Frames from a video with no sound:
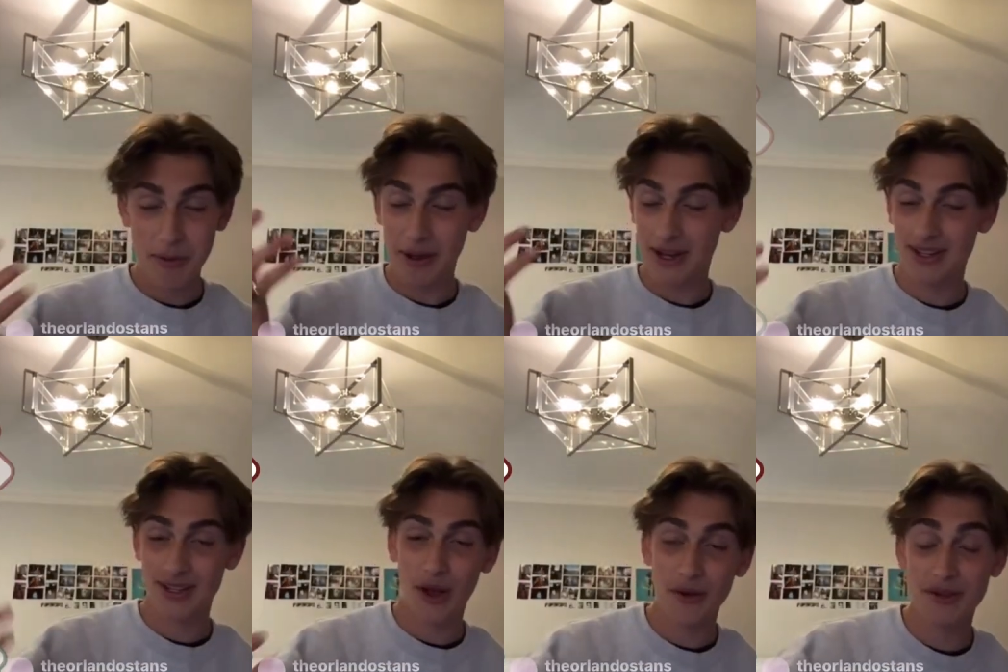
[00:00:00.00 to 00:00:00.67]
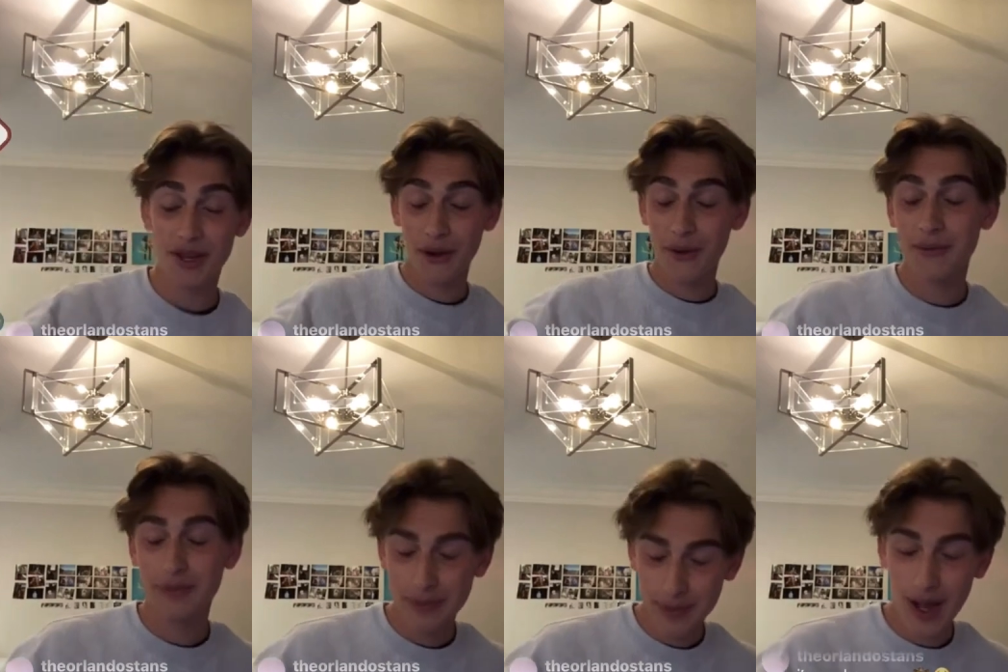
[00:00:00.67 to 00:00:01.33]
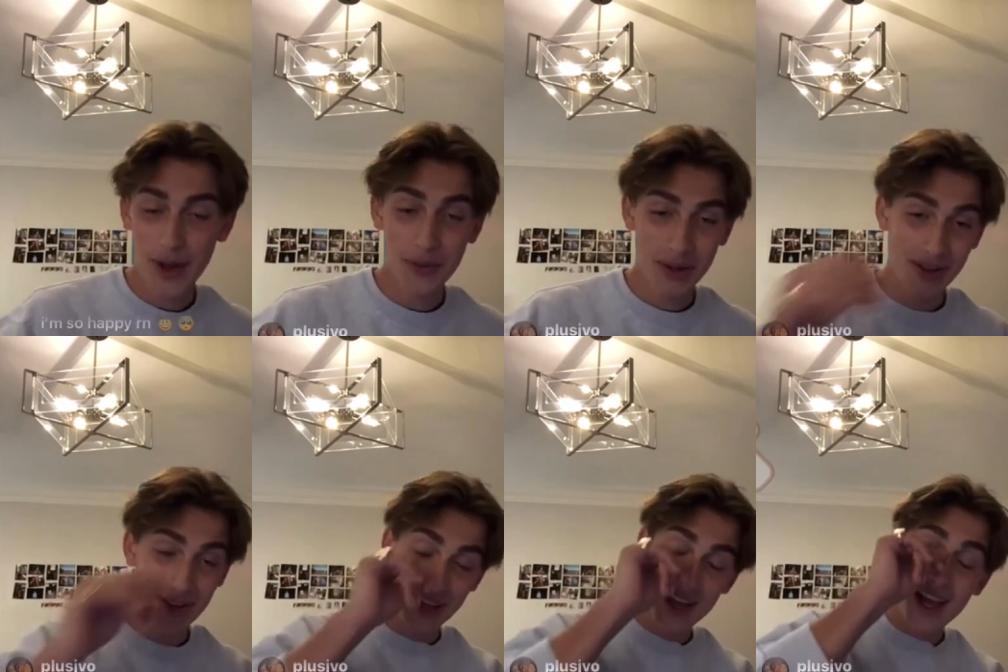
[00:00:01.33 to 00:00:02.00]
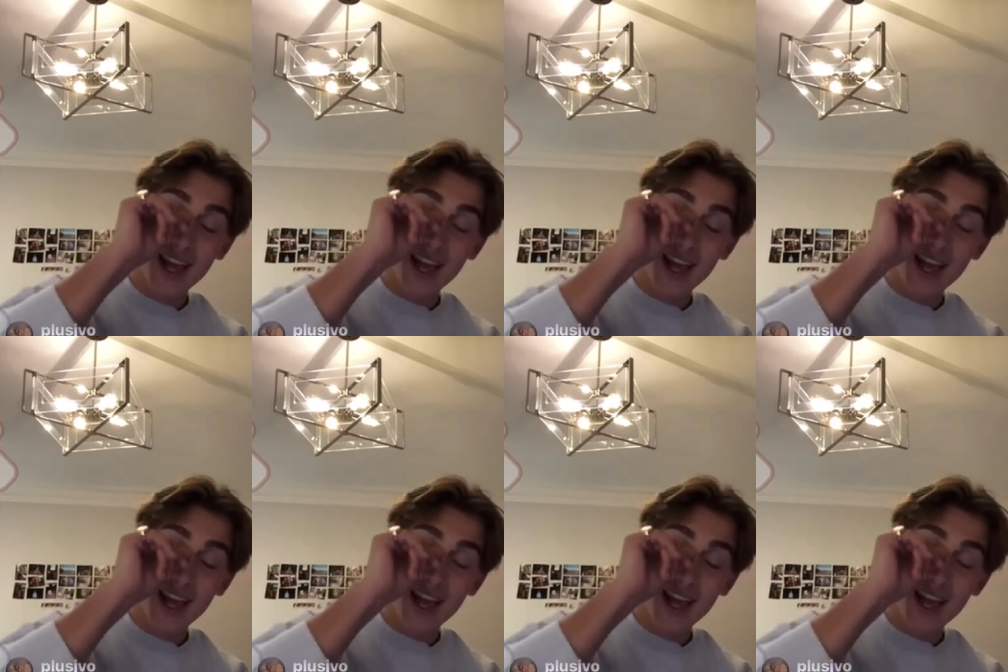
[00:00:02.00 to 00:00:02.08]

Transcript: about yourself. So I will.